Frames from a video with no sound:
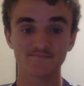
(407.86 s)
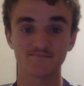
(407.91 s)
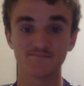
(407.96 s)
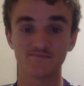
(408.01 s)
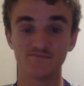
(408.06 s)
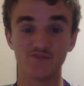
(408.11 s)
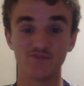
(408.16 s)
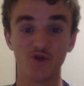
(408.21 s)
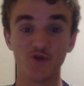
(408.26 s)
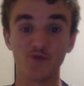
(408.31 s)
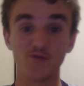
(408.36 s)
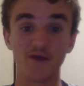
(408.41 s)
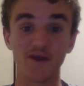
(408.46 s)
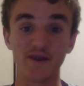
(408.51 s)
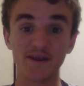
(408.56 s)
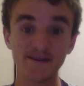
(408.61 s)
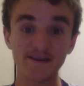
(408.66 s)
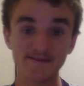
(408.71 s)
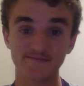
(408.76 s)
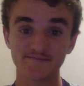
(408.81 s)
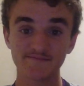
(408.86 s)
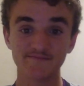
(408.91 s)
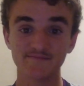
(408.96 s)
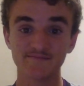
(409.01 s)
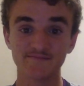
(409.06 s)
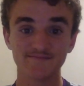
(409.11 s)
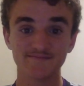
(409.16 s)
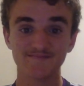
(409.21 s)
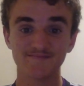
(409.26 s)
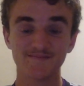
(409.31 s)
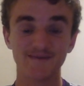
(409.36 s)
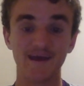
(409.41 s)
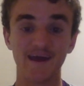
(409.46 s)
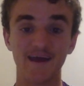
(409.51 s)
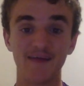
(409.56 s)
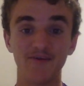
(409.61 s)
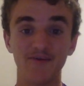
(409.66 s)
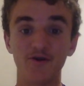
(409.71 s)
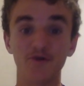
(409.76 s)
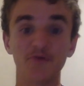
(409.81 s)
no money,
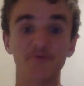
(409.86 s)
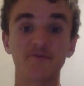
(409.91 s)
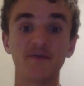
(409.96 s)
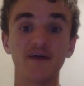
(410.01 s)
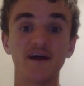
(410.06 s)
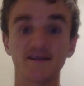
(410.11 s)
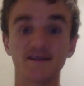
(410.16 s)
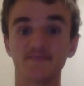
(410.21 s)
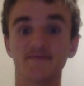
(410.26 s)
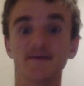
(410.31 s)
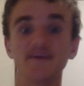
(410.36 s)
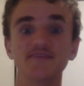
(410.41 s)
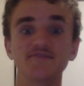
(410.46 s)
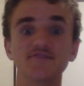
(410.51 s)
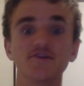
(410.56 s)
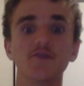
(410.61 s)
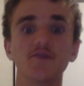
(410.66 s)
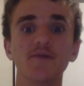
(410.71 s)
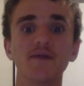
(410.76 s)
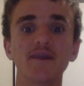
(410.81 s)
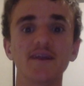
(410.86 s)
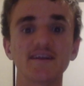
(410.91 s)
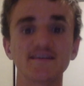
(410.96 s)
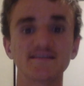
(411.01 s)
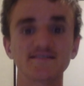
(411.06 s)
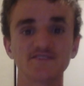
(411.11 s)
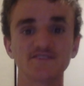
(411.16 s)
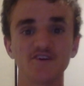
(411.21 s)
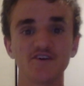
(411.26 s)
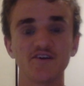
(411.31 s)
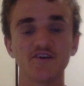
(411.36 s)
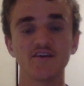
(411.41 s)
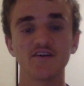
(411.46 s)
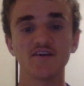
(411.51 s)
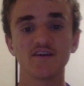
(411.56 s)
and no crowds means no money. So